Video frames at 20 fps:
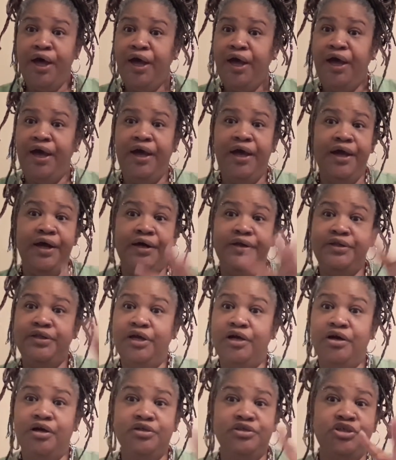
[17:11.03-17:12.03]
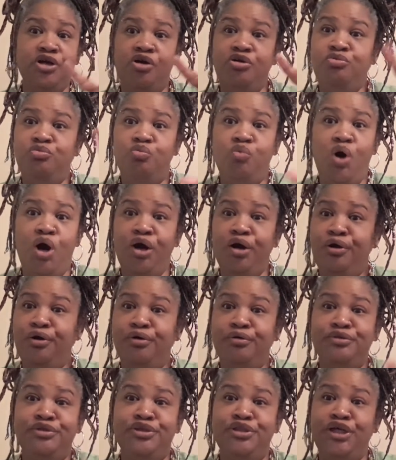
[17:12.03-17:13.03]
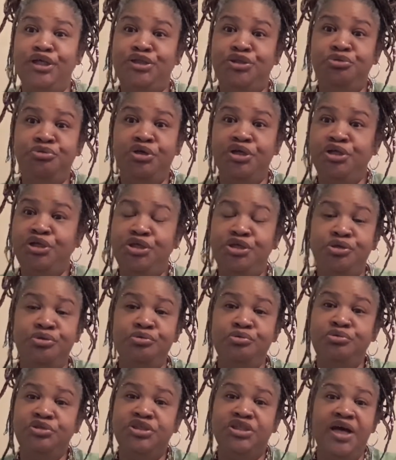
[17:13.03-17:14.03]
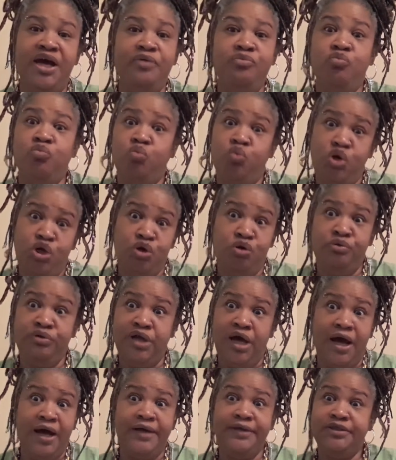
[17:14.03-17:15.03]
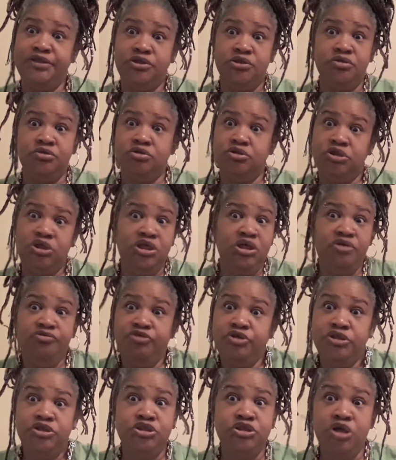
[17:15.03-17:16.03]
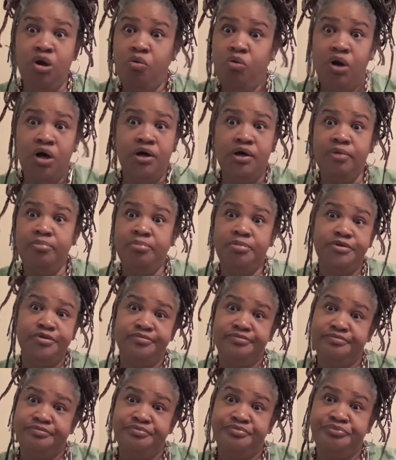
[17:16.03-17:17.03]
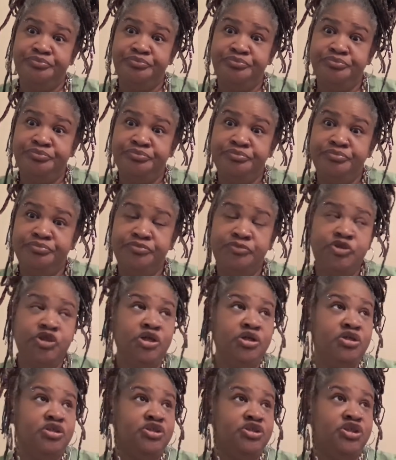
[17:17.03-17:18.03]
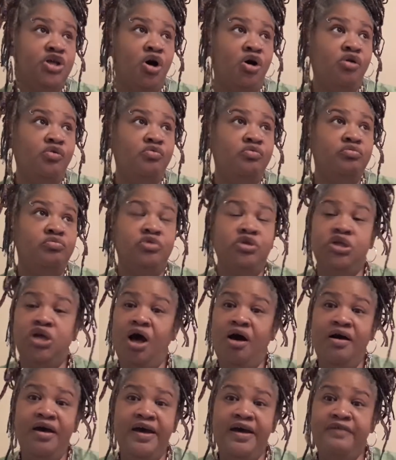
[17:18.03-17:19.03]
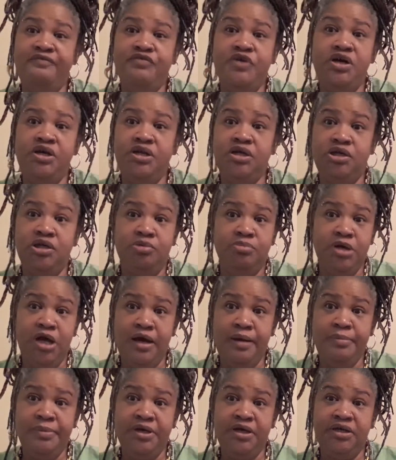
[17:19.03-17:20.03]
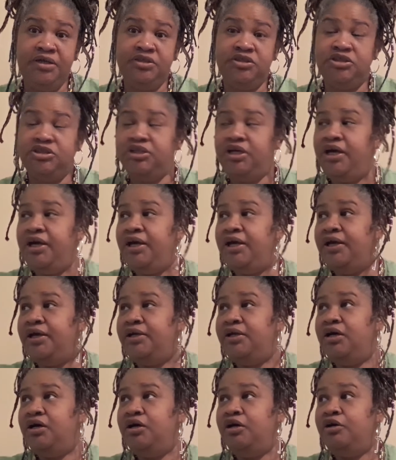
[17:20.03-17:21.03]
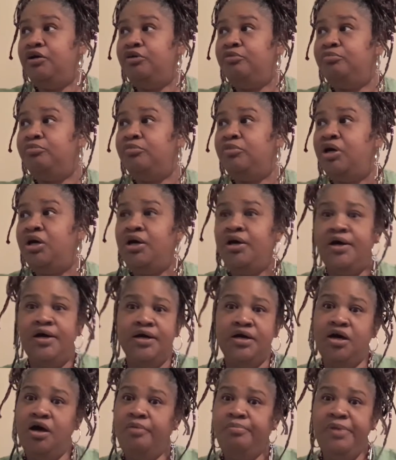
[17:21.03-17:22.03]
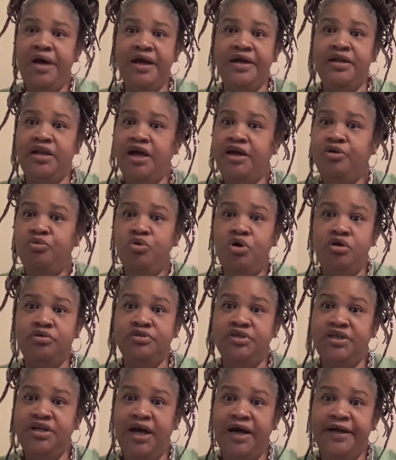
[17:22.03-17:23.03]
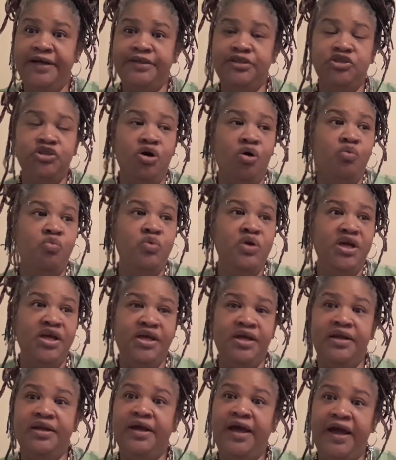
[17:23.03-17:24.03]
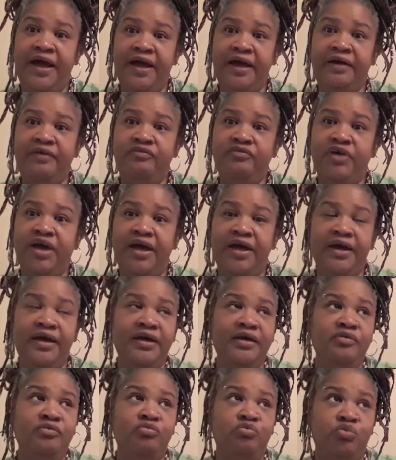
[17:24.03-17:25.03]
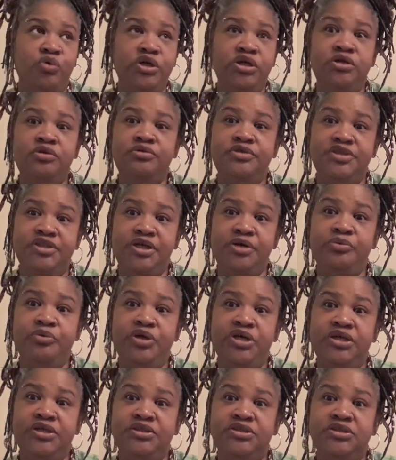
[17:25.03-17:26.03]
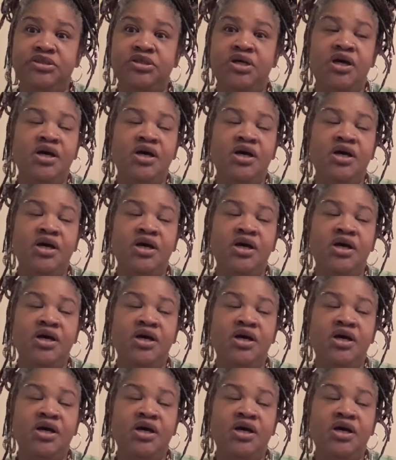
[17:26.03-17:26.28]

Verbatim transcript: And there are certain words that you can use that will not even show up. So y'all have fun in them comments and um, come back later on tonight so we can have a real serious